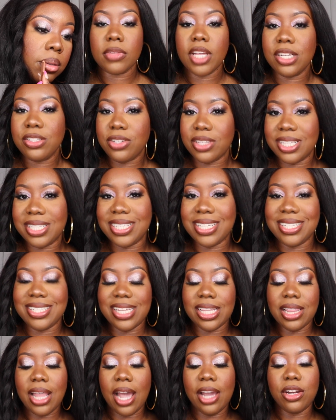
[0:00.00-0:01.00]
So this is
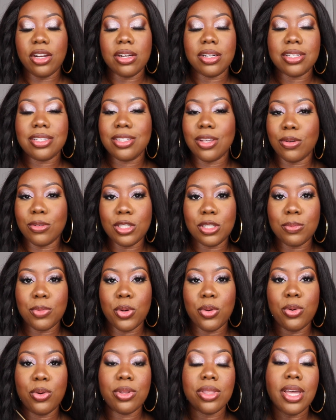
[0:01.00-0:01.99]
the liner, so
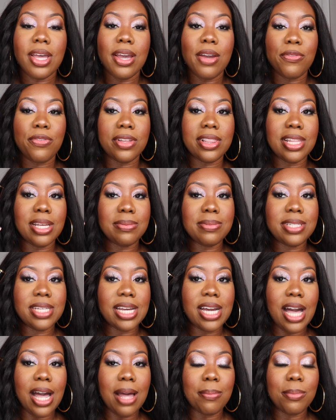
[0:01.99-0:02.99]
smooth. For
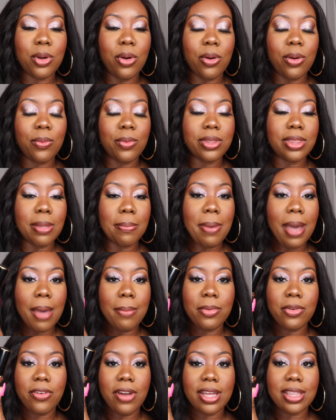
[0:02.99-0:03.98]
lipstick, I'm going with the Pat
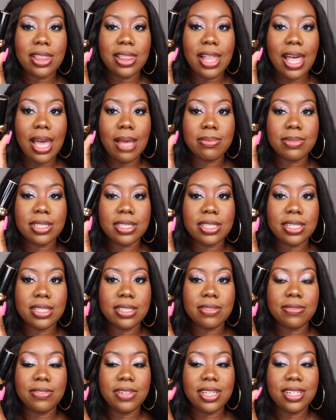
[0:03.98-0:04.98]
McGrath Labs. This
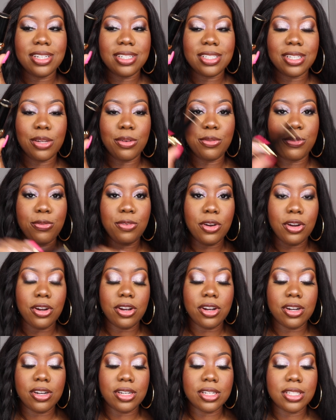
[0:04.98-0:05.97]
is Venus in
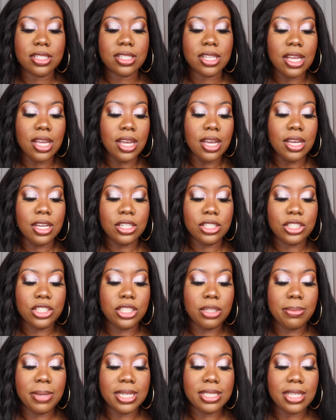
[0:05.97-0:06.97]
Furs.
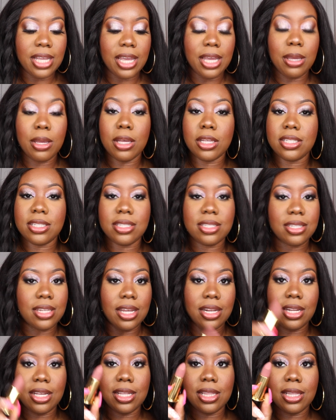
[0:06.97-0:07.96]
She makes a
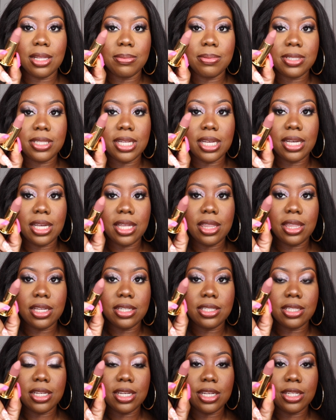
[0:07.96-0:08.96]
stunning lipstick.
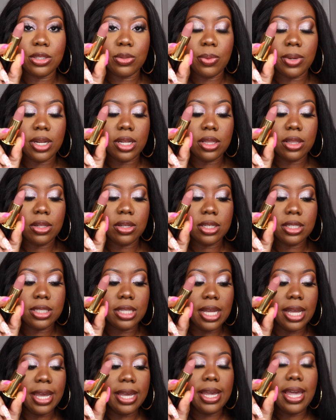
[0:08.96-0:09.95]
This is what it looks
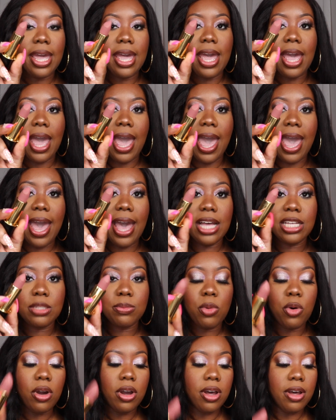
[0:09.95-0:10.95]
like. It has
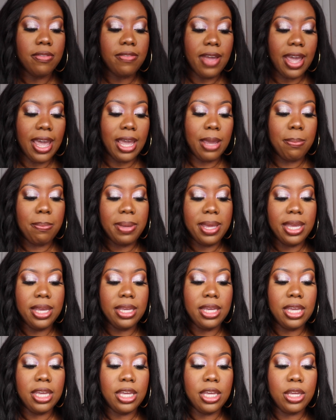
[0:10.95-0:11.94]
more of a
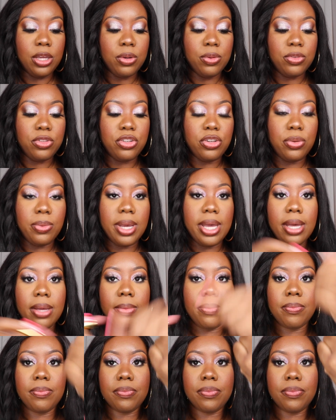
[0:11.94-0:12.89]
pinky hue to it.